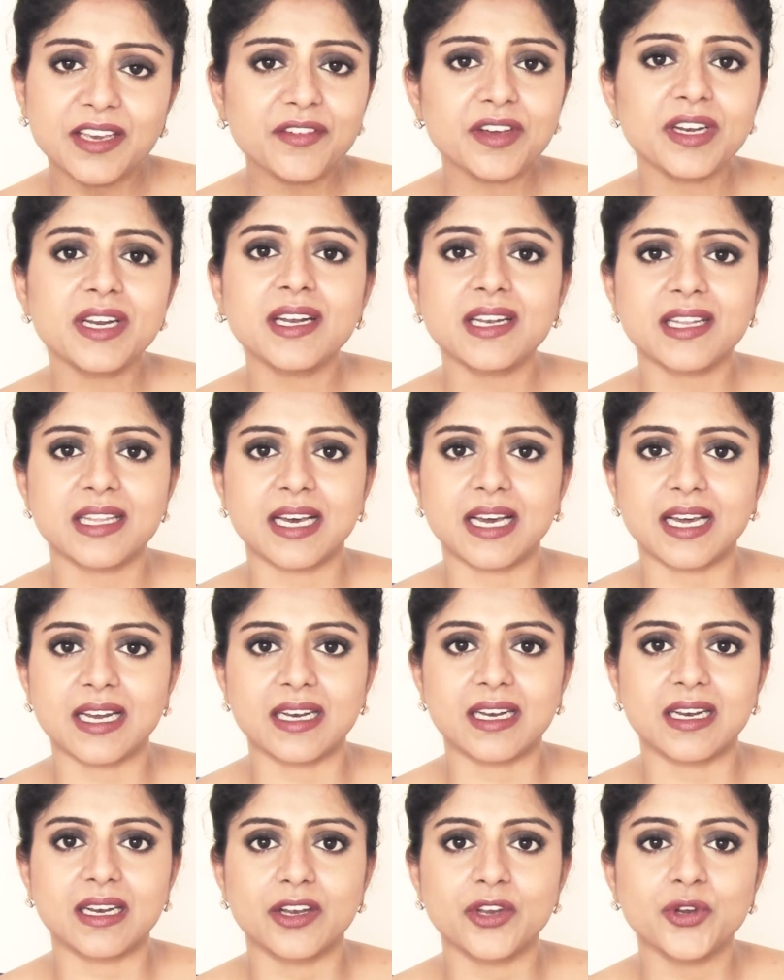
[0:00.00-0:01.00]
Leave it at
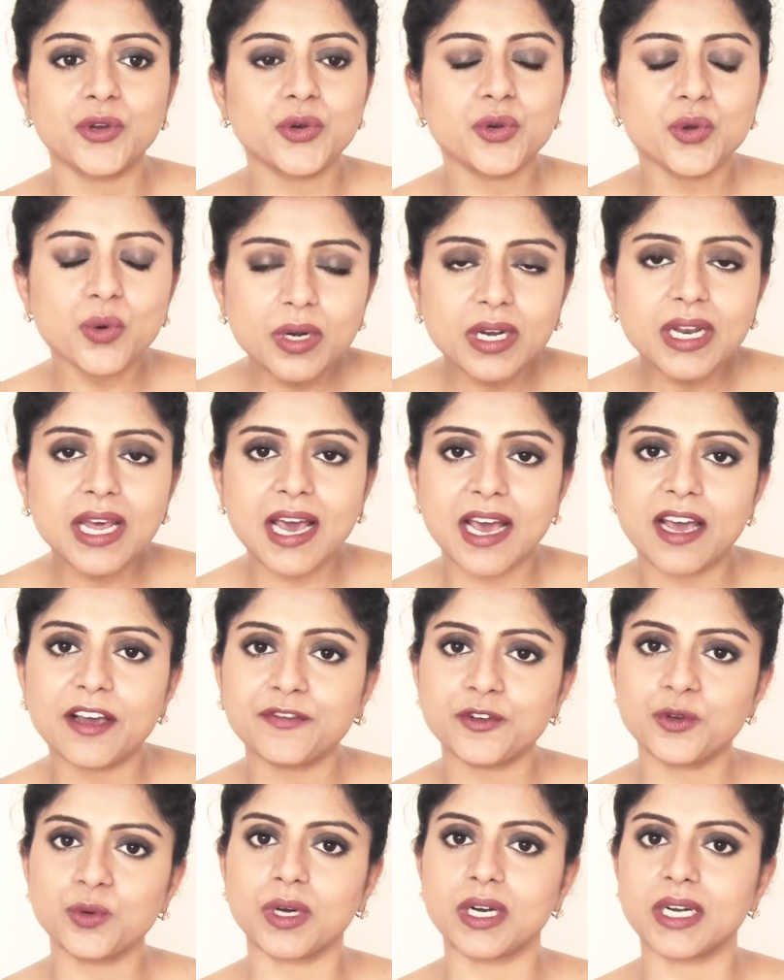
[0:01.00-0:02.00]
that. You don't
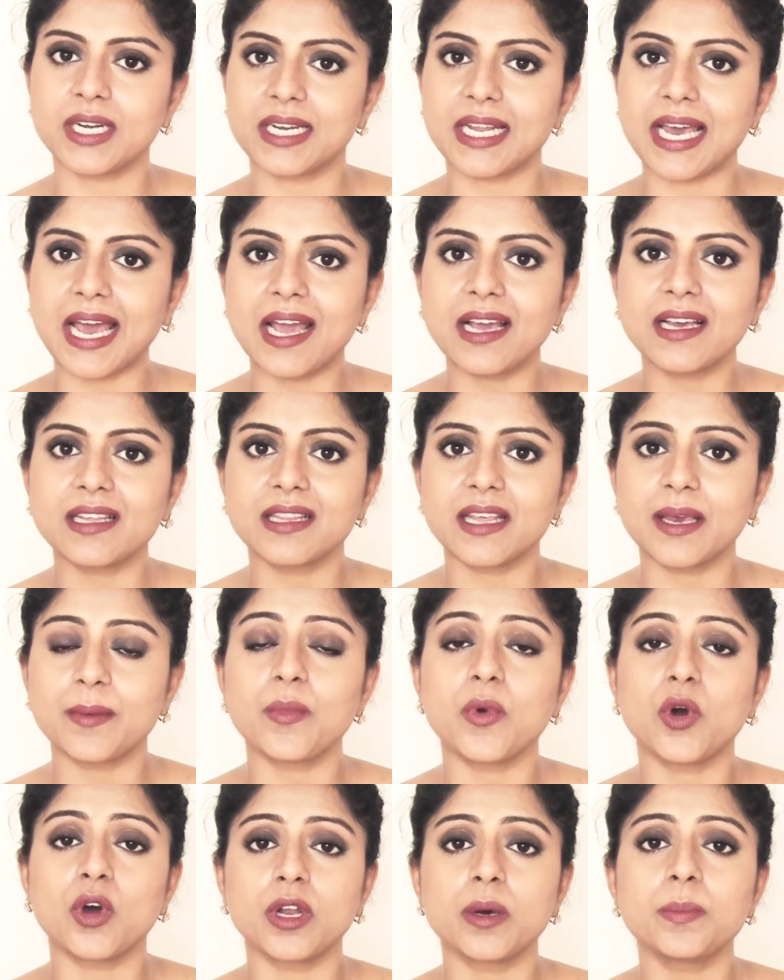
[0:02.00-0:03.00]
have to attack
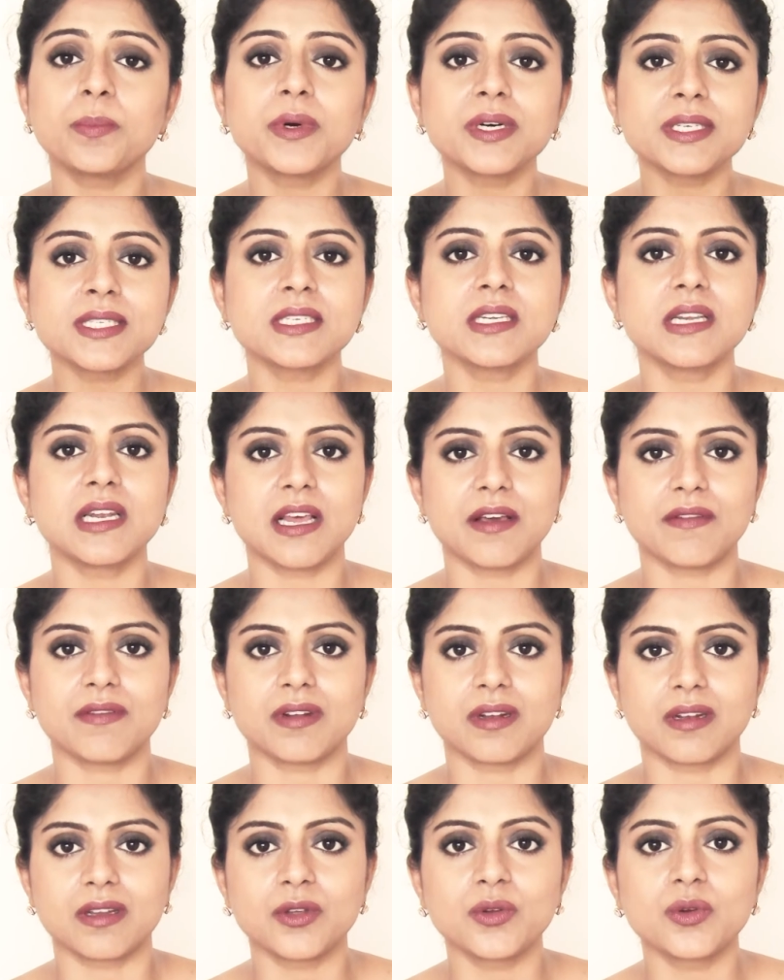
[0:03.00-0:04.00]
them on a personal
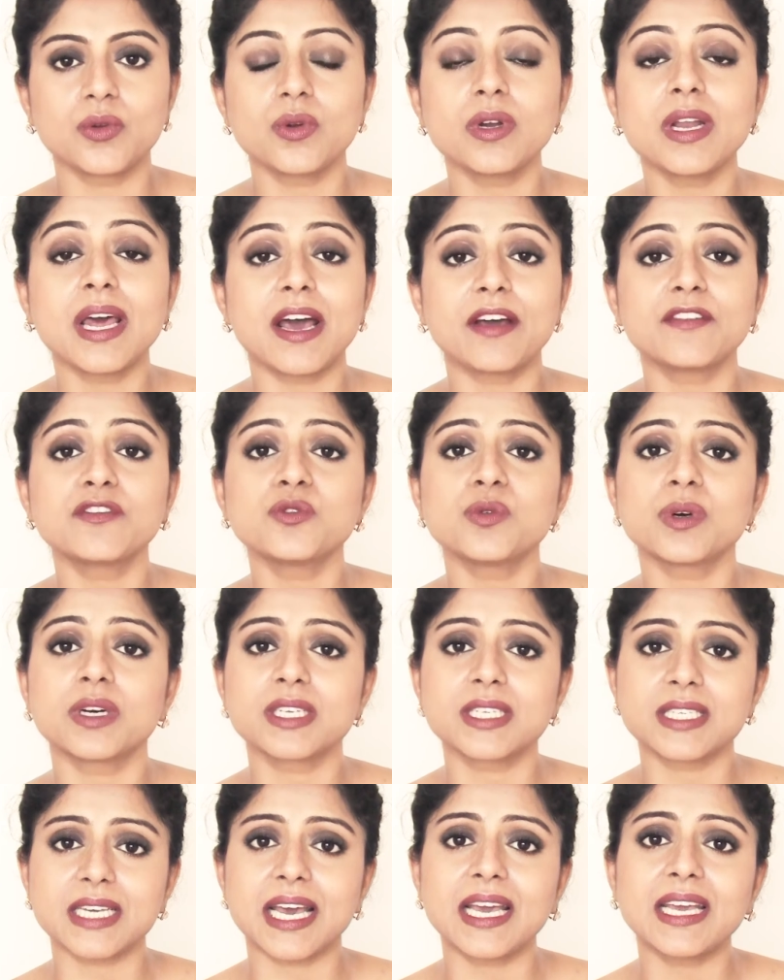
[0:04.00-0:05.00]
level. You don't have to
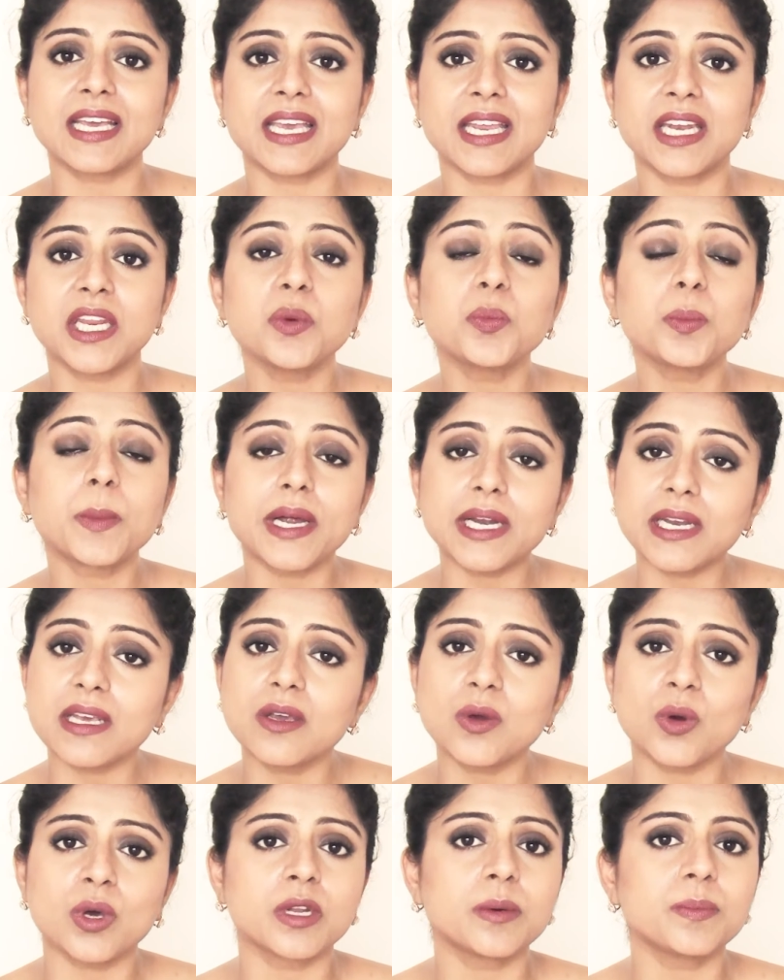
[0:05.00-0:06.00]
attack
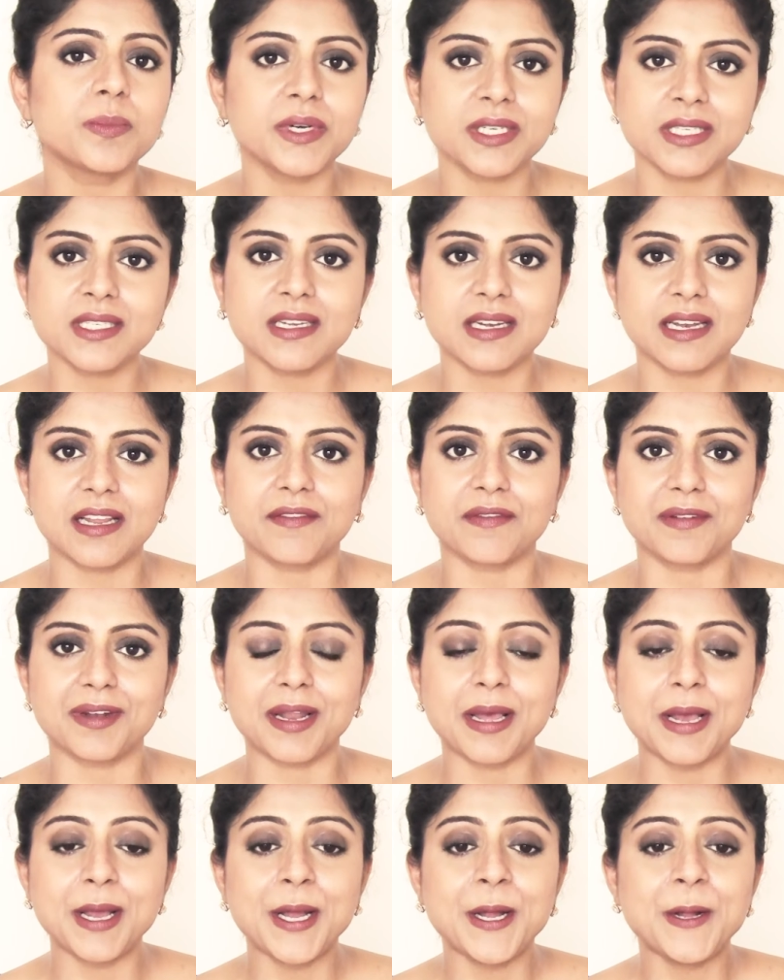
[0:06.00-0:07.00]
anybody on a personal
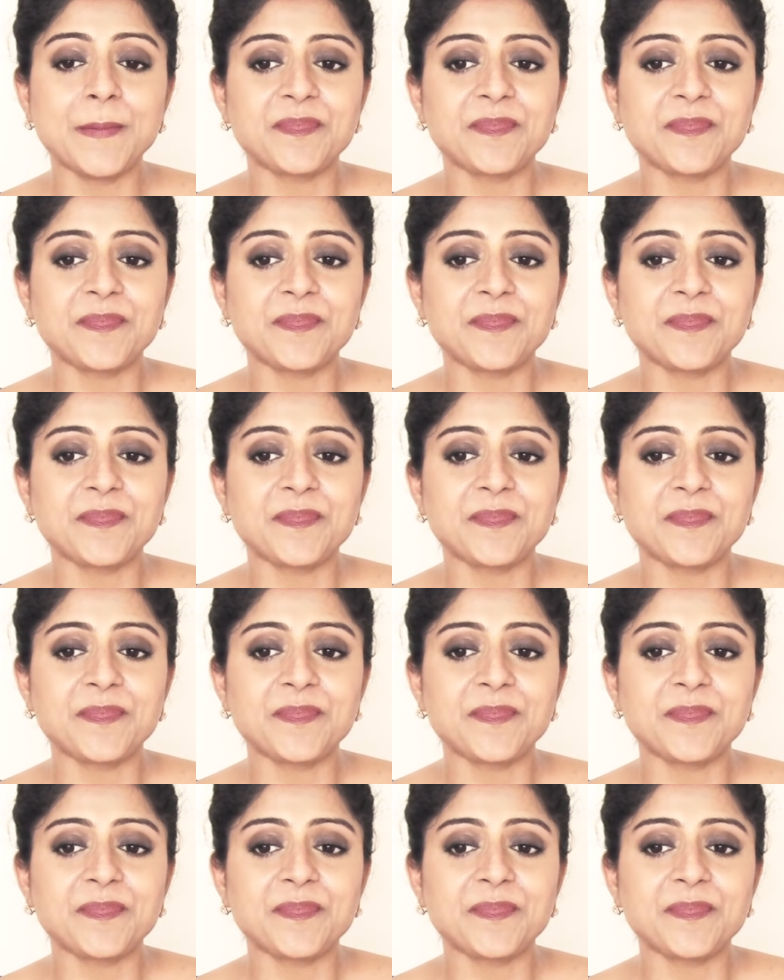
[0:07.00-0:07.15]
level.